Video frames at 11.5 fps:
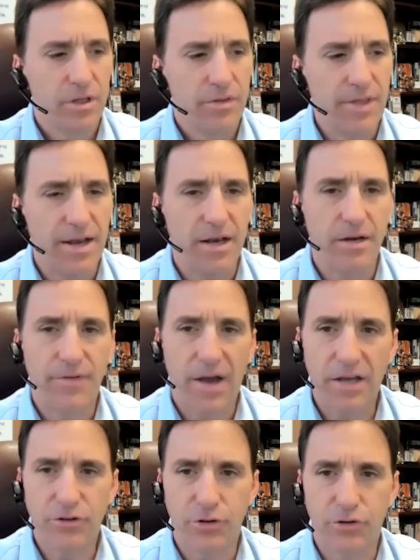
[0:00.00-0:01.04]
that
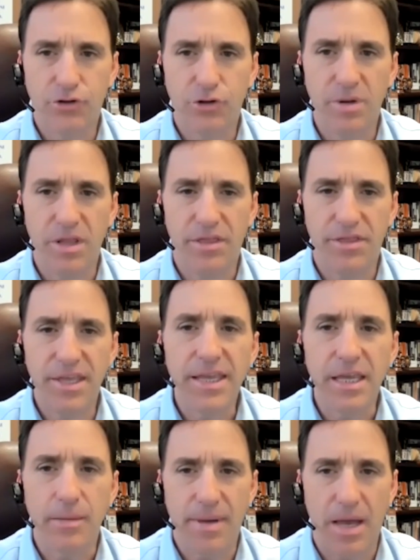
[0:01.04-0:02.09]
advisors should be
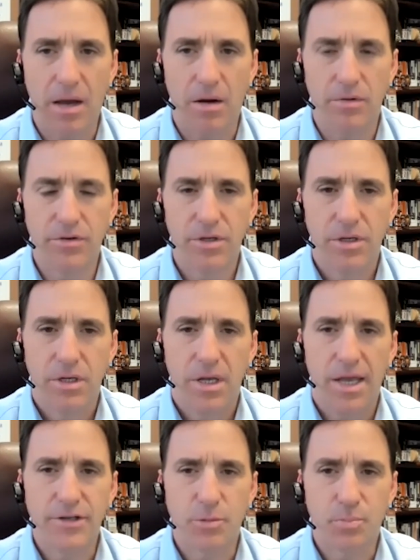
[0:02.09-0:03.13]
thinking about
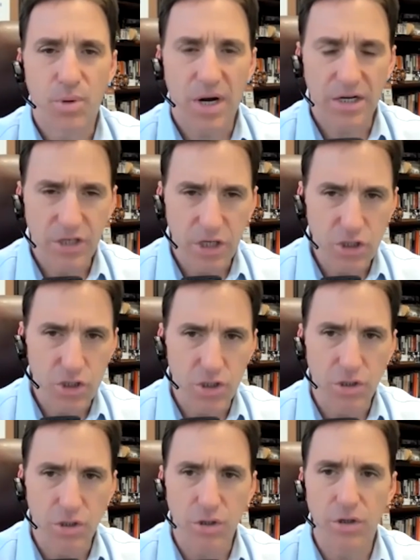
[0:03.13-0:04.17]
as a
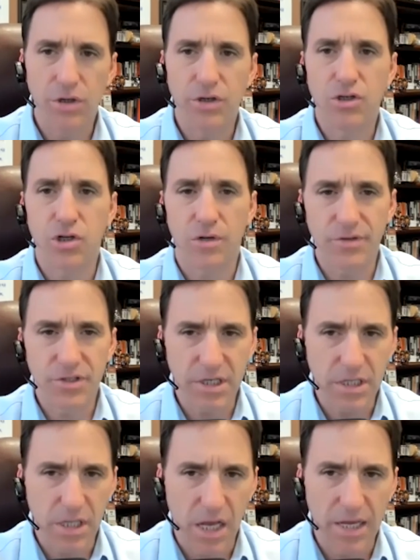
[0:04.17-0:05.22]
practitioner servicing
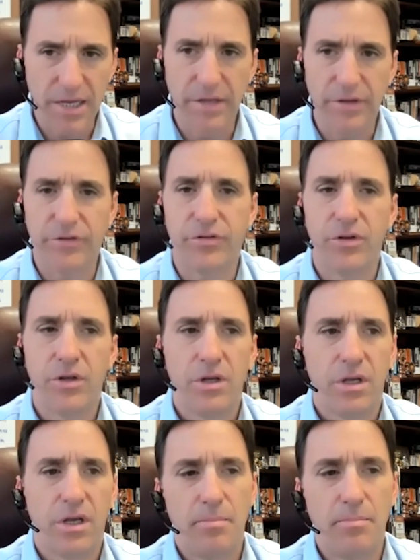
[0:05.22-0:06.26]
clients,
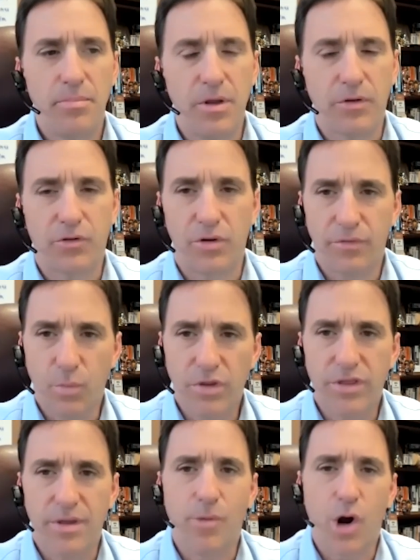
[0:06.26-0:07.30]
sort of with
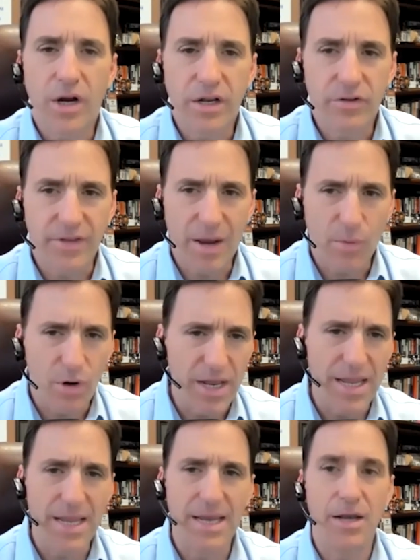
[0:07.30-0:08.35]
the markets that we're
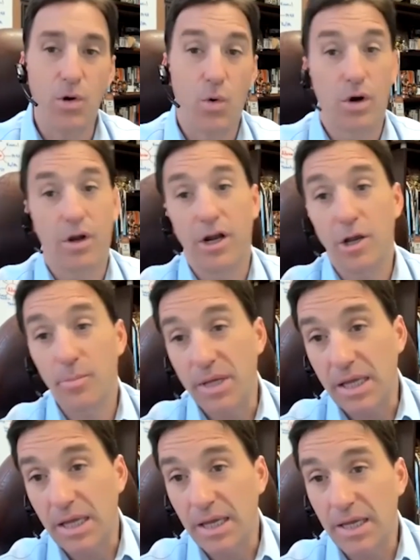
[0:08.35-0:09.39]
in or going to
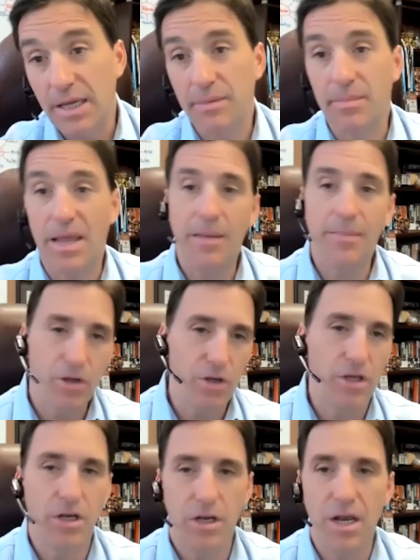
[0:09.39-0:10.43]
be in? Maybe
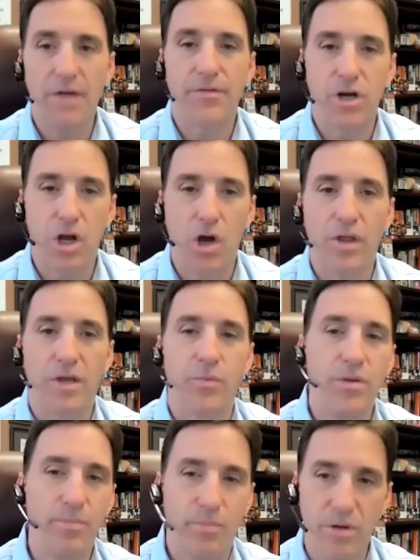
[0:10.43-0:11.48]
you never know. Like
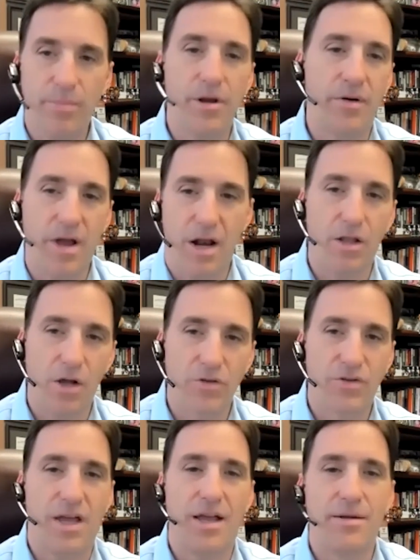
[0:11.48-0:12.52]
we've been around a long
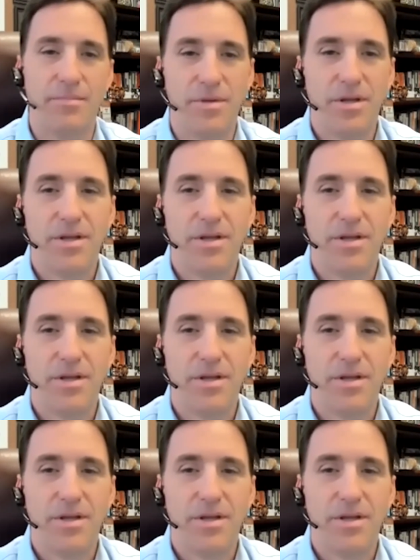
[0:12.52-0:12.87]
time,